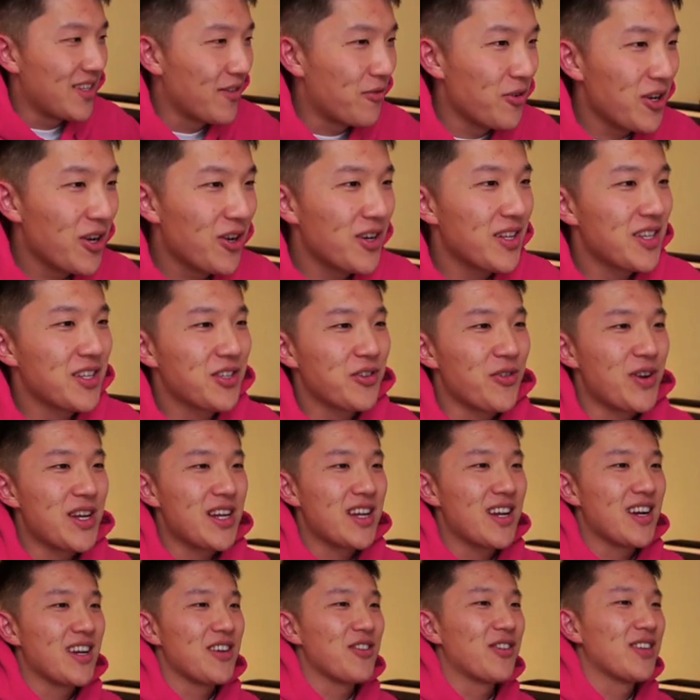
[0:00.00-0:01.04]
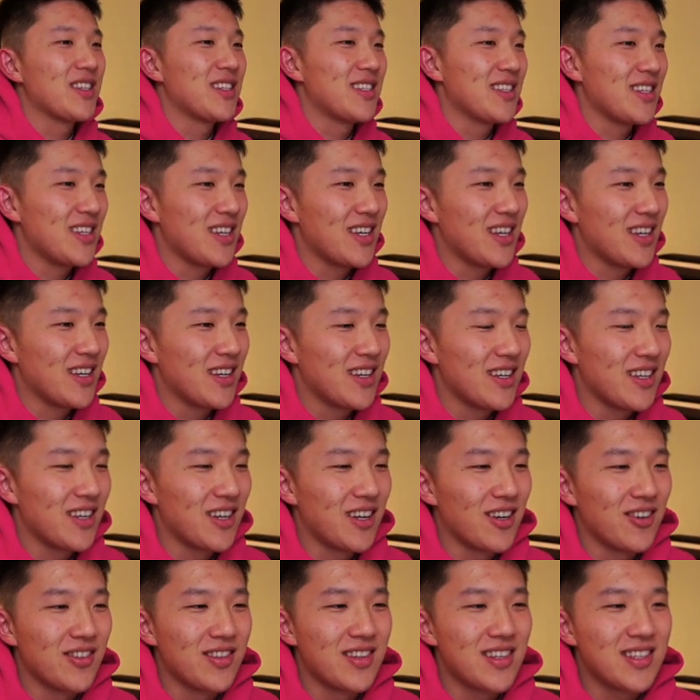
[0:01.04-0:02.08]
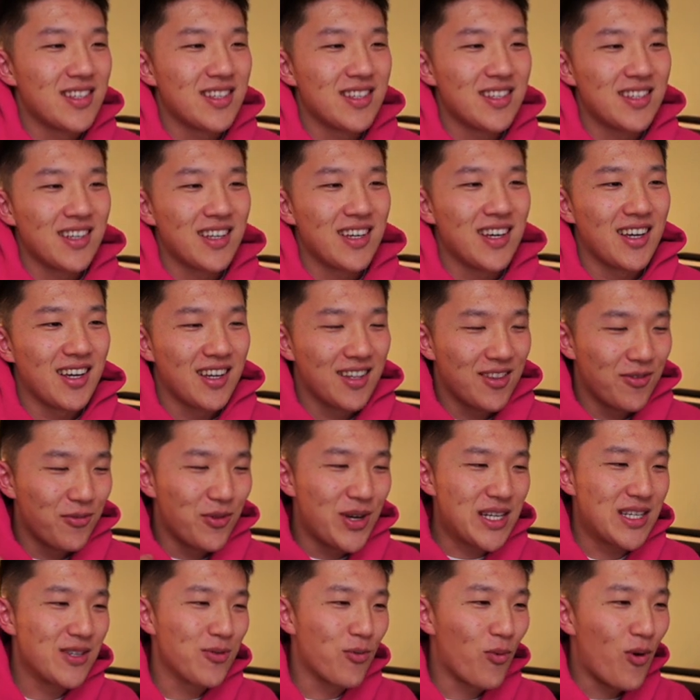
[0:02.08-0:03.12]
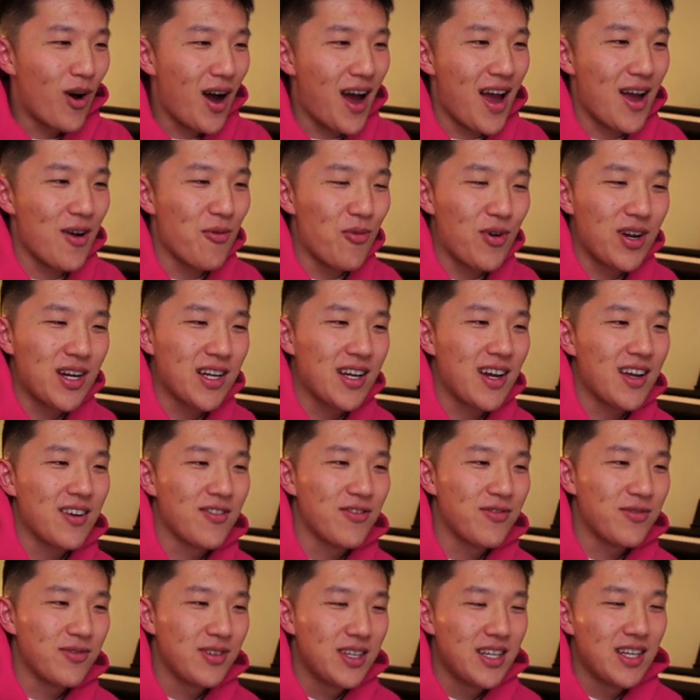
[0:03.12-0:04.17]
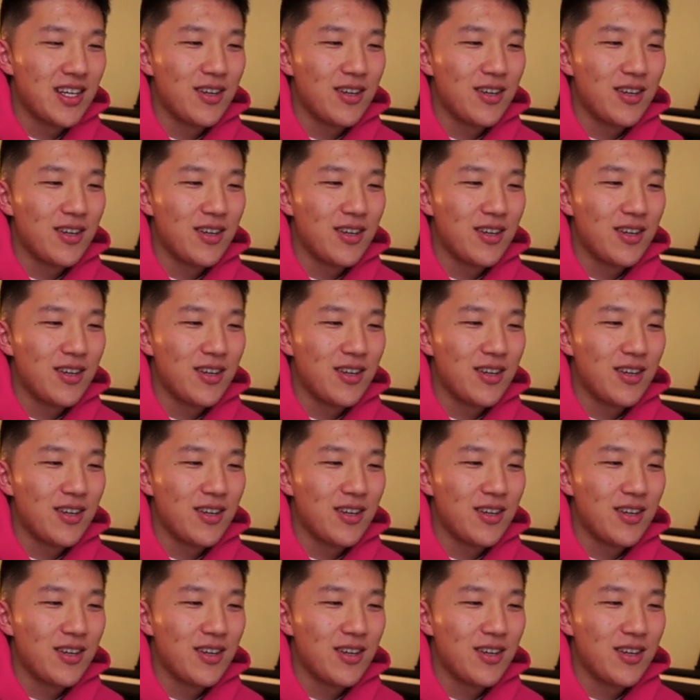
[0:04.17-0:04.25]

if we go to the screen here, you can see, you know, this, uh, the reason why I want to kind of